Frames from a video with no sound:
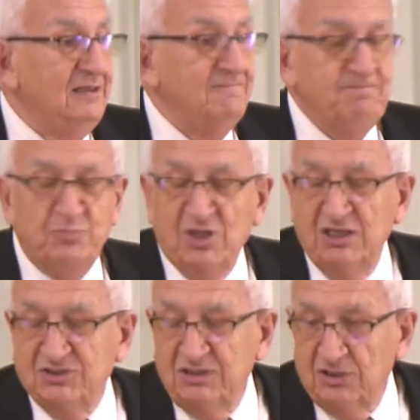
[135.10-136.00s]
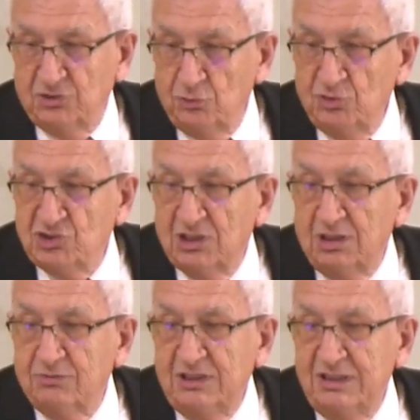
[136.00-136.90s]
J.N. Andrews was a
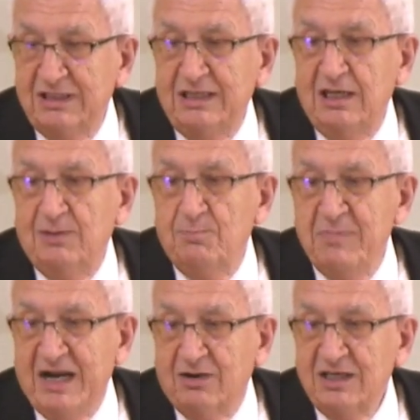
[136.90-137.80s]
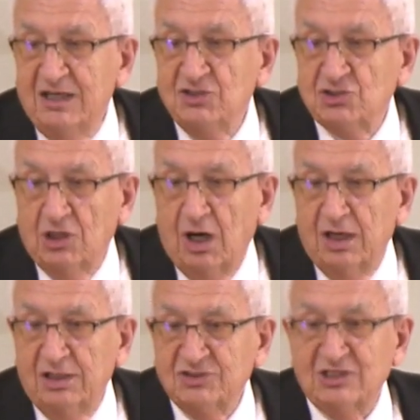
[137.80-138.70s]
widower. His wife had
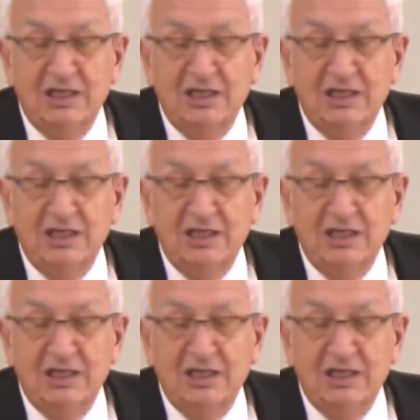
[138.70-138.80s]
died,